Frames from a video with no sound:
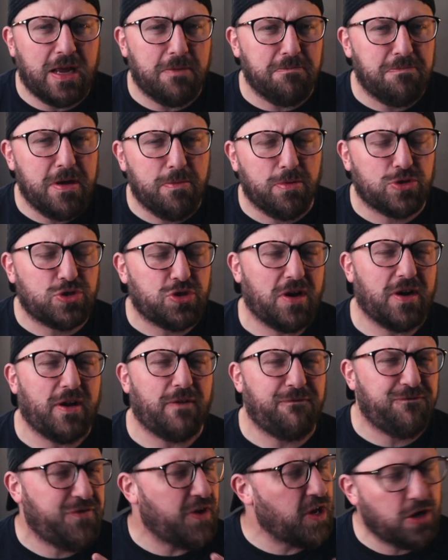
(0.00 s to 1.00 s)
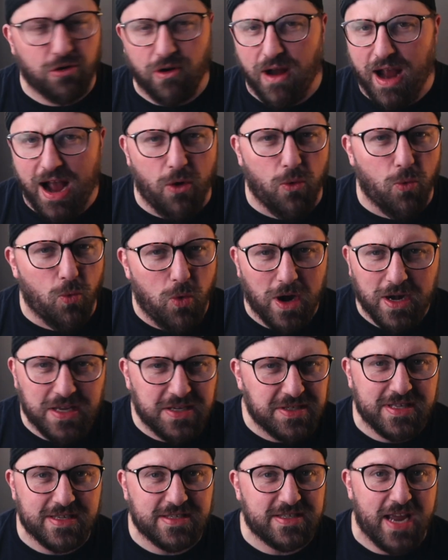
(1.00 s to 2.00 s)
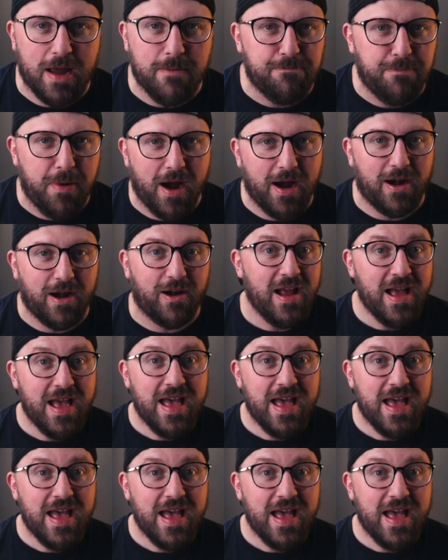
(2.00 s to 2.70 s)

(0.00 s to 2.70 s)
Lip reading: and people trying to figure out, what is this empire?